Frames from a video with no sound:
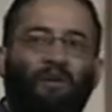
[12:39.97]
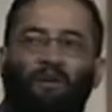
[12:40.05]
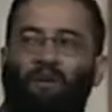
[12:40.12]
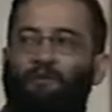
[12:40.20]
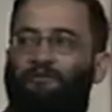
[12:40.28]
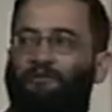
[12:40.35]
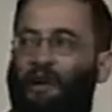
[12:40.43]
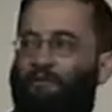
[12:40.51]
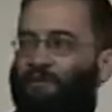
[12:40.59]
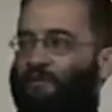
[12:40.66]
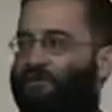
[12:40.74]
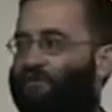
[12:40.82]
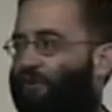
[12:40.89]
of
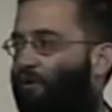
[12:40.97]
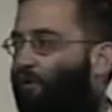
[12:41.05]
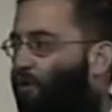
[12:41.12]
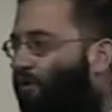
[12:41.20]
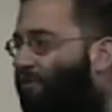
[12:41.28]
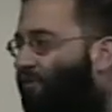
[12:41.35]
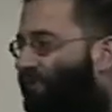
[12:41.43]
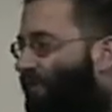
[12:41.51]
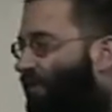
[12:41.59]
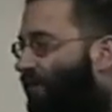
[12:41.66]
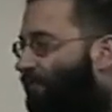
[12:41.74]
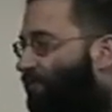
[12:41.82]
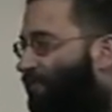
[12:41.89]
happiness, or they
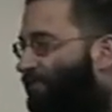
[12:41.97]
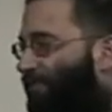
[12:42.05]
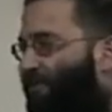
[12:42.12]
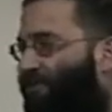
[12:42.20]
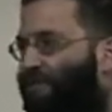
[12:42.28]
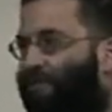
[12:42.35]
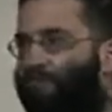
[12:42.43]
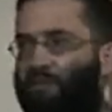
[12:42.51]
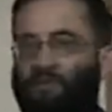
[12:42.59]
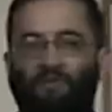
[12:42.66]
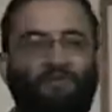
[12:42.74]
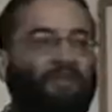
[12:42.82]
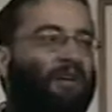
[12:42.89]
are perfect
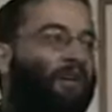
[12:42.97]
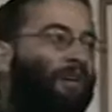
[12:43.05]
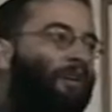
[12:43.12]
examples